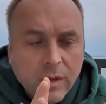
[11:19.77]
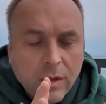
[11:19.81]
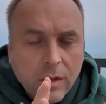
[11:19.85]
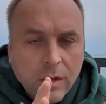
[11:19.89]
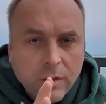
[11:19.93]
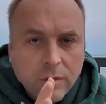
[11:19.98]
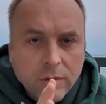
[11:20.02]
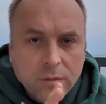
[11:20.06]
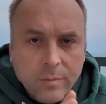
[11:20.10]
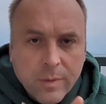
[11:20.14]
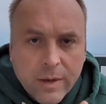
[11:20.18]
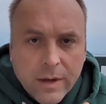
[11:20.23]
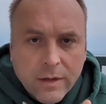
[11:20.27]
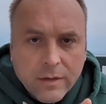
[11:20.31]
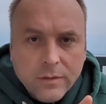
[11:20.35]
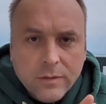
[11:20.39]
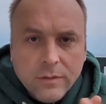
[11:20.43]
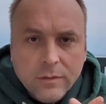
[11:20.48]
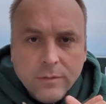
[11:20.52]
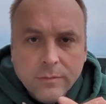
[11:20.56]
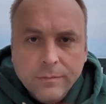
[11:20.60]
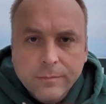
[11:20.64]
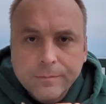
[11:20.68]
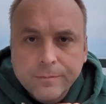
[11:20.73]
in
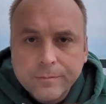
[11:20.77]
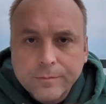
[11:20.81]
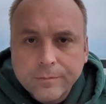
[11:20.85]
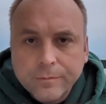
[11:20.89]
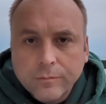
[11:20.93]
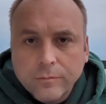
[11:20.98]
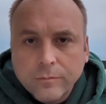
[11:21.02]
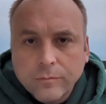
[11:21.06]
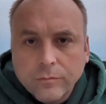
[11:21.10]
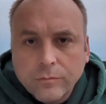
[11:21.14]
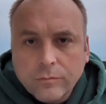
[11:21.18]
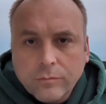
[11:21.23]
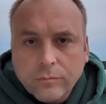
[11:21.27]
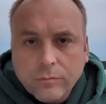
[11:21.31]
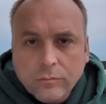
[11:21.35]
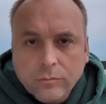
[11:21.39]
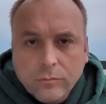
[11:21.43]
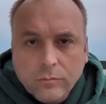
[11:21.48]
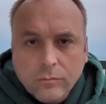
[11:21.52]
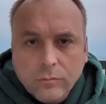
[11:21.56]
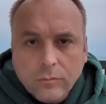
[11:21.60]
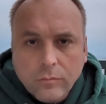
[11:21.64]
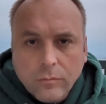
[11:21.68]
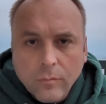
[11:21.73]
space,
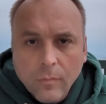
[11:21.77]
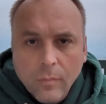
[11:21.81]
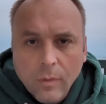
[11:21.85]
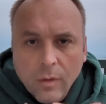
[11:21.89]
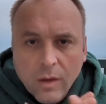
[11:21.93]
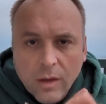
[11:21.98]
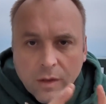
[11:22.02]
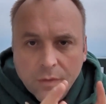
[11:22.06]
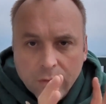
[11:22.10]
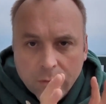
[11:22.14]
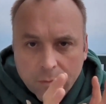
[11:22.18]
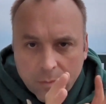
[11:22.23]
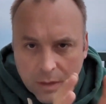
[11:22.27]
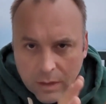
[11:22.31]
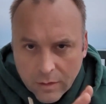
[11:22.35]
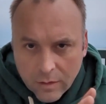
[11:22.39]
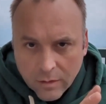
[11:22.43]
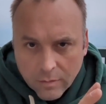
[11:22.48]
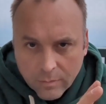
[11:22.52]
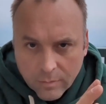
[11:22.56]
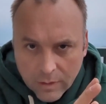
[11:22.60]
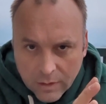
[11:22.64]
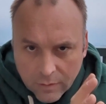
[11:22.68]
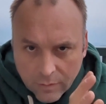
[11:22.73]
in the
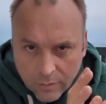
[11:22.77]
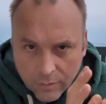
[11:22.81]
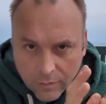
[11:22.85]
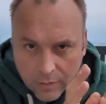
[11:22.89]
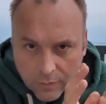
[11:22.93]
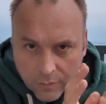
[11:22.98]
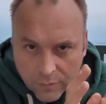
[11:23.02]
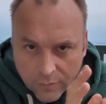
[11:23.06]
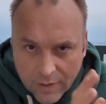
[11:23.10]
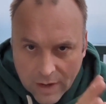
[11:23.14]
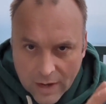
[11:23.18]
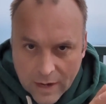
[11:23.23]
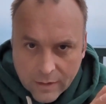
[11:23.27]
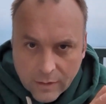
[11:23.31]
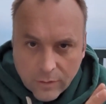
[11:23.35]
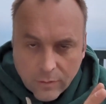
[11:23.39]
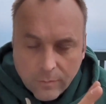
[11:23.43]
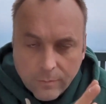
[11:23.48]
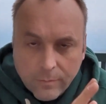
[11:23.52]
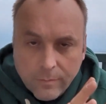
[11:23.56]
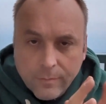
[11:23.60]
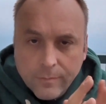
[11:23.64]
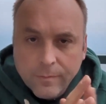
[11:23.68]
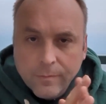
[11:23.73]
medium, in the vacuum.
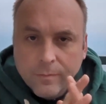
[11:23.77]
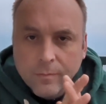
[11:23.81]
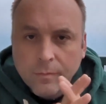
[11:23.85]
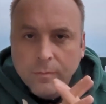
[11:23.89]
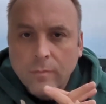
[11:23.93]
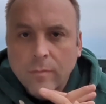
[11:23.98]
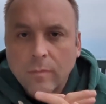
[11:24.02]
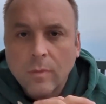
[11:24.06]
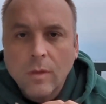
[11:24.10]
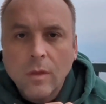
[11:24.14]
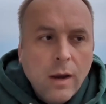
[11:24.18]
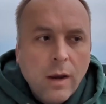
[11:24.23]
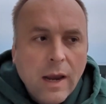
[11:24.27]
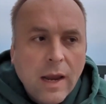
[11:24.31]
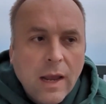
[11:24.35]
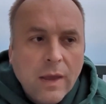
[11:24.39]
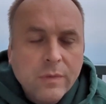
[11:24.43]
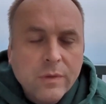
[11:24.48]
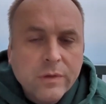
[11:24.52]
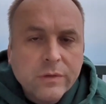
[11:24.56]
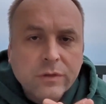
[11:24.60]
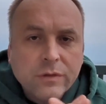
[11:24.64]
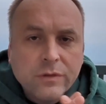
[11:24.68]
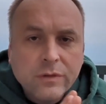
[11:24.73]

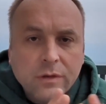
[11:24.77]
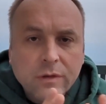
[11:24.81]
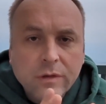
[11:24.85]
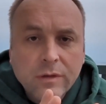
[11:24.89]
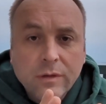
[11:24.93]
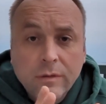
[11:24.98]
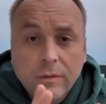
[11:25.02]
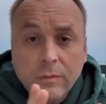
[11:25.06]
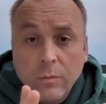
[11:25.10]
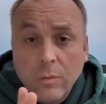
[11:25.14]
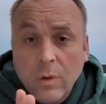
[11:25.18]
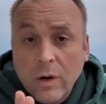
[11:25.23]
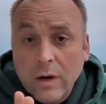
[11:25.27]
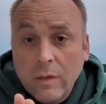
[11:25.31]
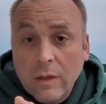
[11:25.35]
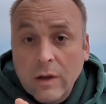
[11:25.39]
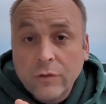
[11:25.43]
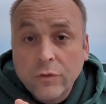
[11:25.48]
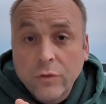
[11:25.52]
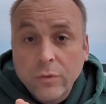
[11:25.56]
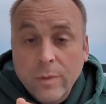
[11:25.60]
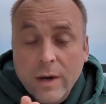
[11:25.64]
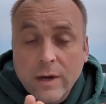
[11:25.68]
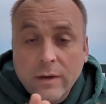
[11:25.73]
And this isn't what
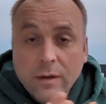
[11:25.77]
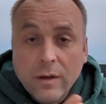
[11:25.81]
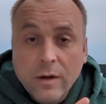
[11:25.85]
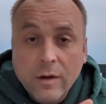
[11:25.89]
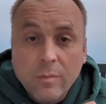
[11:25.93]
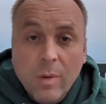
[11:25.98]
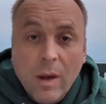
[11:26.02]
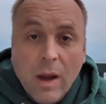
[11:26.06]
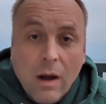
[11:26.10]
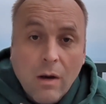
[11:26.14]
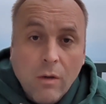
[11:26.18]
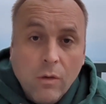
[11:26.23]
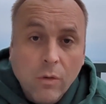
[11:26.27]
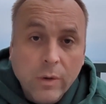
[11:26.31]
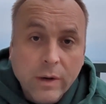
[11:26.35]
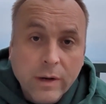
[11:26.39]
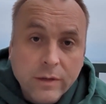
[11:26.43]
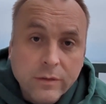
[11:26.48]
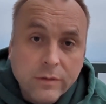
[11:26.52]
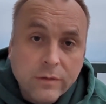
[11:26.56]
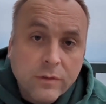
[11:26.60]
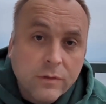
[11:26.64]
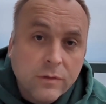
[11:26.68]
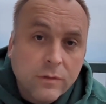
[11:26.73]
electromagnetic power
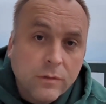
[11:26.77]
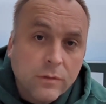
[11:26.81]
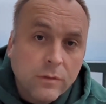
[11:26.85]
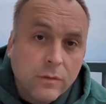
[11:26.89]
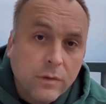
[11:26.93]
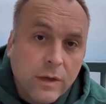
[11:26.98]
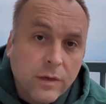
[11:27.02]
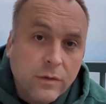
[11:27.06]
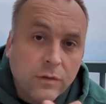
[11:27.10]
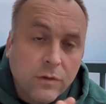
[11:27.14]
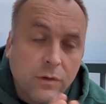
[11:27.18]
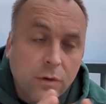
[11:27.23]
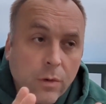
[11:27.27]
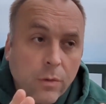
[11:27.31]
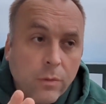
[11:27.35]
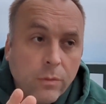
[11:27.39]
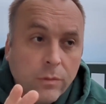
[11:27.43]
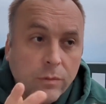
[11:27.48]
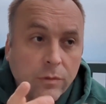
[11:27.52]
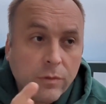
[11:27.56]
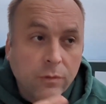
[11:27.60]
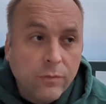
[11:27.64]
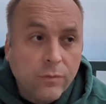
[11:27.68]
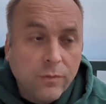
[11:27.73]
is. It's
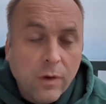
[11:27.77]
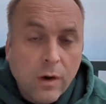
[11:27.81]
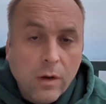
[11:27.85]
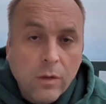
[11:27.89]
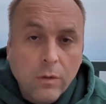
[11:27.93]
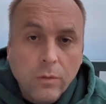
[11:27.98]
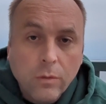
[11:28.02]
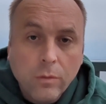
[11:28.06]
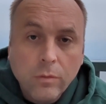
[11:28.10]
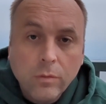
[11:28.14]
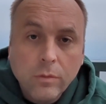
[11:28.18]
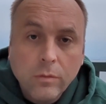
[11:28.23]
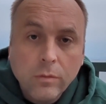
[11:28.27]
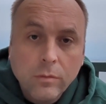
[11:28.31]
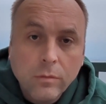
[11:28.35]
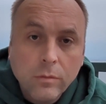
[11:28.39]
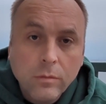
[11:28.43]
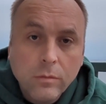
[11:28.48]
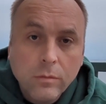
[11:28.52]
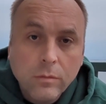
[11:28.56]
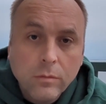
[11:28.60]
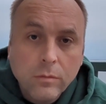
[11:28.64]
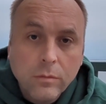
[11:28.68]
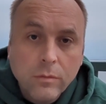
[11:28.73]
known to follow
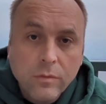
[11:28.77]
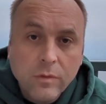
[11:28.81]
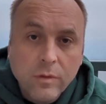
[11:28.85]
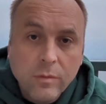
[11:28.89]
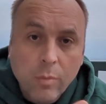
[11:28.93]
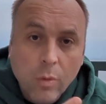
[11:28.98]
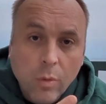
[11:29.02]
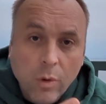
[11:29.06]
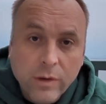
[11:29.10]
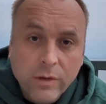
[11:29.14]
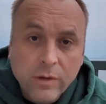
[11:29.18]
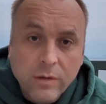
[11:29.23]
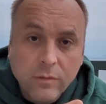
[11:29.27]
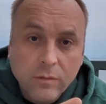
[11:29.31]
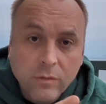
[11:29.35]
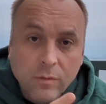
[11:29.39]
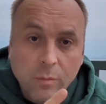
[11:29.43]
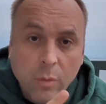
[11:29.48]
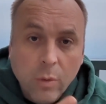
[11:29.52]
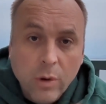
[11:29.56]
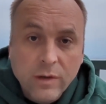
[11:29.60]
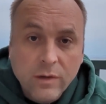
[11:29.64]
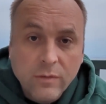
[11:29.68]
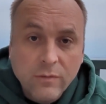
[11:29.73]
the
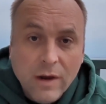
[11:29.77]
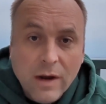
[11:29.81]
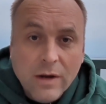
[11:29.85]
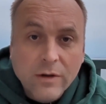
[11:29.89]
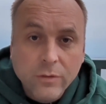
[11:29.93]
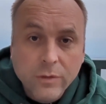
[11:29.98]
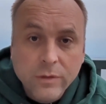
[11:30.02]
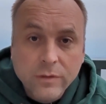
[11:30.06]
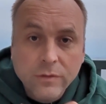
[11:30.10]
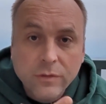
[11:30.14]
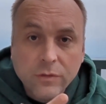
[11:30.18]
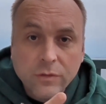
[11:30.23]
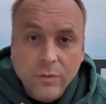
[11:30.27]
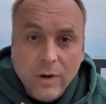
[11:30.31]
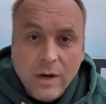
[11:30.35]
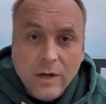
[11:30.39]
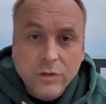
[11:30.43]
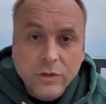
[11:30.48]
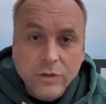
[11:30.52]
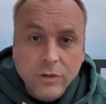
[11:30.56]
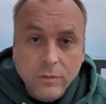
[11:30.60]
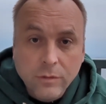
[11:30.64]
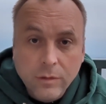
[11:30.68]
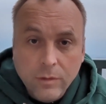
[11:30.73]
pointing vector is the
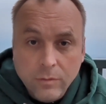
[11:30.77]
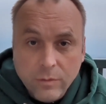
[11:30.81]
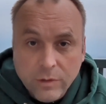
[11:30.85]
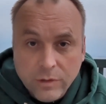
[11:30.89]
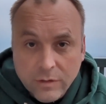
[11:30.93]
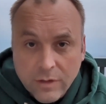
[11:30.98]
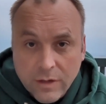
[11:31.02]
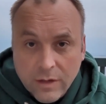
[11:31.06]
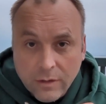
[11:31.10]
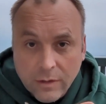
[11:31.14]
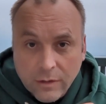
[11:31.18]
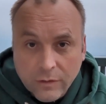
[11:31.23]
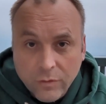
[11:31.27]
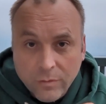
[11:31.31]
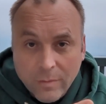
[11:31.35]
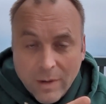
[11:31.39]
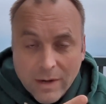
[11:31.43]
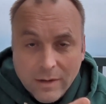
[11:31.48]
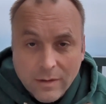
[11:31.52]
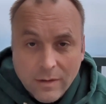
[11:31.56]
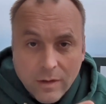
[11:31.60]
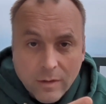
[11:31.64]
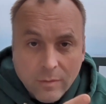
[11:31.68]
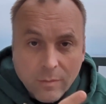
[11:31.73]
direction in which that
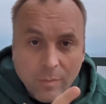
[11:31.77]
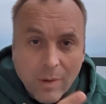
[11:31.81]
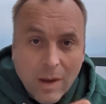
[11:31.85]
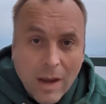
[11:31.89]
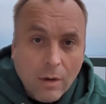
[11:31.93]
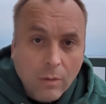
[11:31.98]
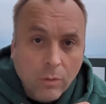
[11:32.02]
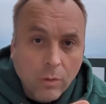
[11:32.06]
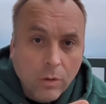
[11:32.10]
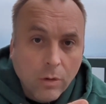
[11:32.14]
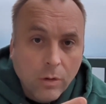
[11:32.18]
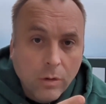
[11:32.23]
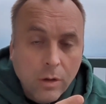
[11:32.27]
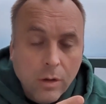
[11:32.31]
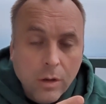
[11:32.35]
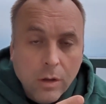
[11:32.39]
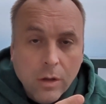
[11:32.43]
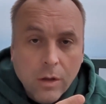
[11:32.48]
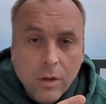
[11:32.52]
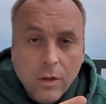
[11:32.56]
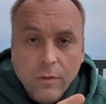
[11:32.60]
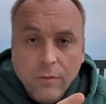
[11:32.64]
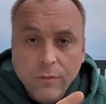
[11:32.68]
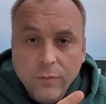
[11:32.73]
electromagnetic power
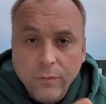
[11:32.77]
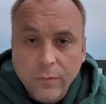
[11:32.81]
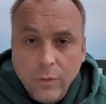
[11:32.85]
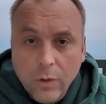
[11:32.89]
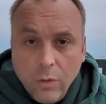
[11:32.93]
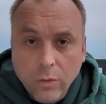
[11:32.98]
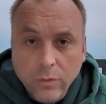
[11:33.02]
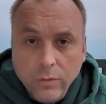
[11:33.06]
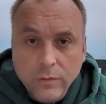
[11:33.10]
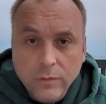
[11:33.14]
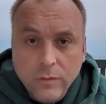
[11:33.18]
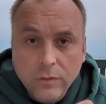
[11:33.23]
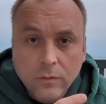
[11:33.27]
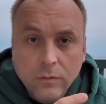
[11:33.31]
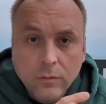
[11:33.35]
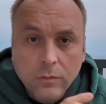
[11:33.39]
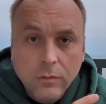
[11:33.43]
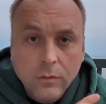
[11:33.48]
flows.